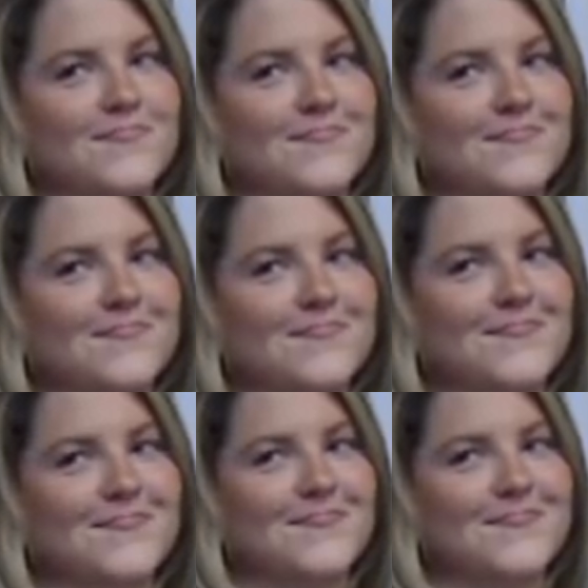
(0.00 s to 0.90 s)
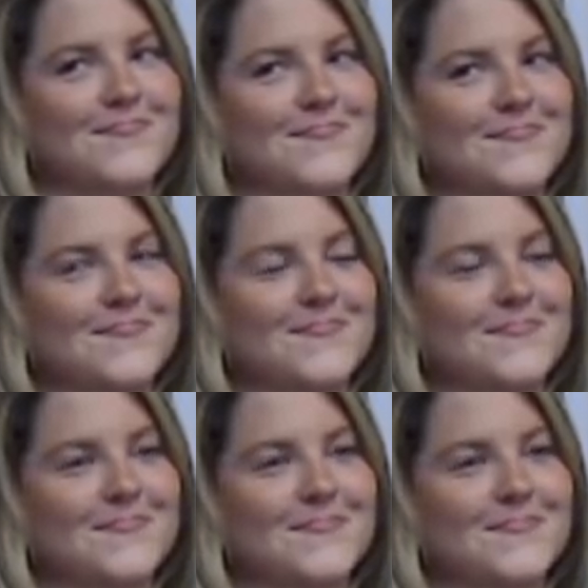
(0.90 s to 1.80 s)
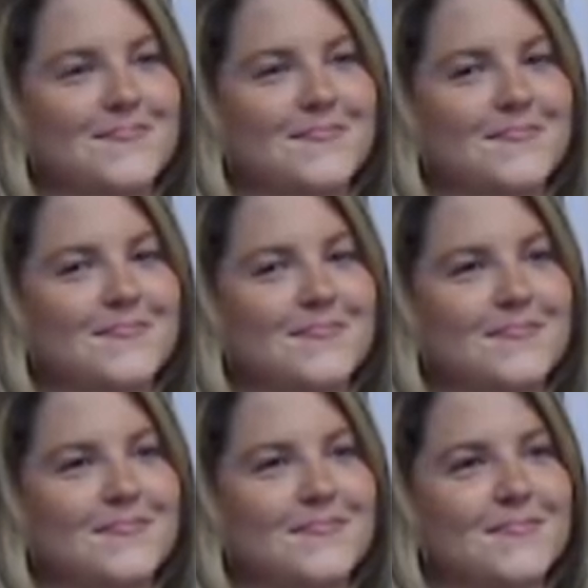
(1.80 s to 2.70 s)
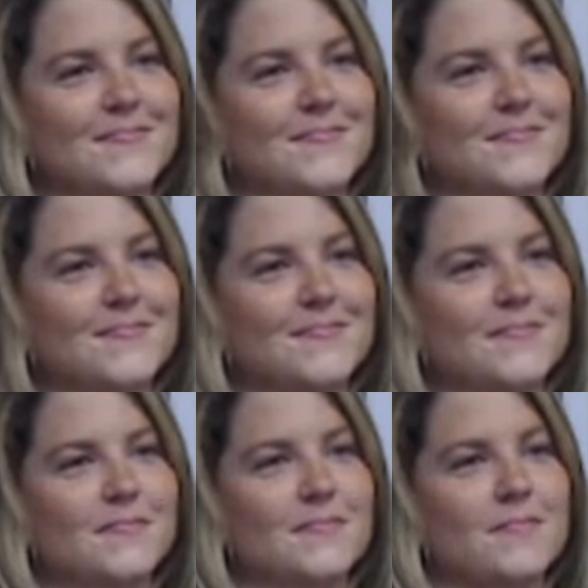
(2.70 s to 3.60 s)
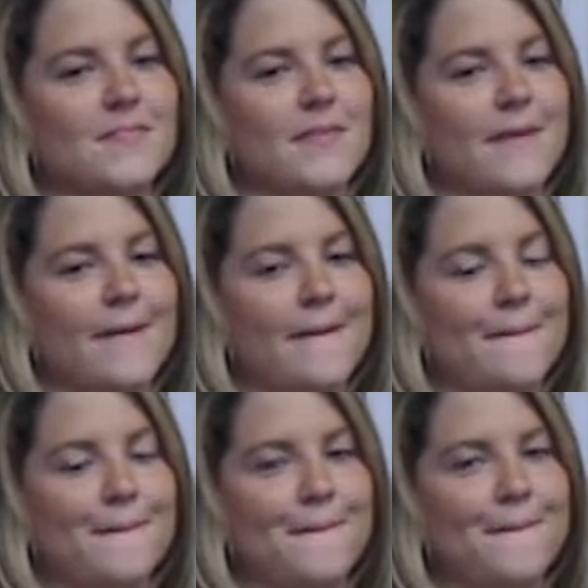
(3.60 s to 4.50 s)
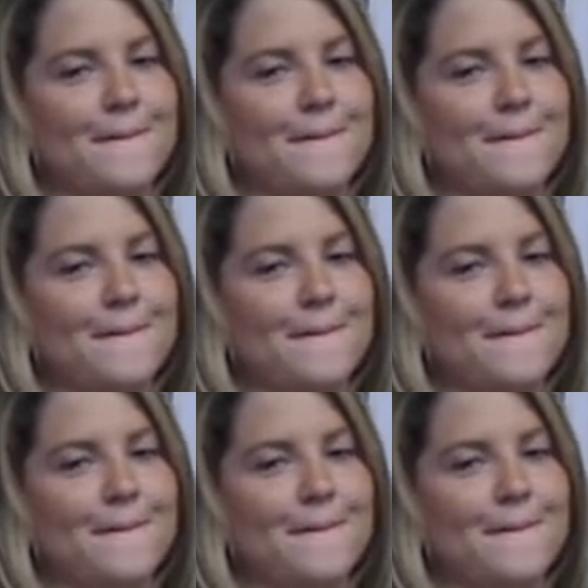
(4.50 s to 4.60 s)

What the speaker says: The person shown says nothing.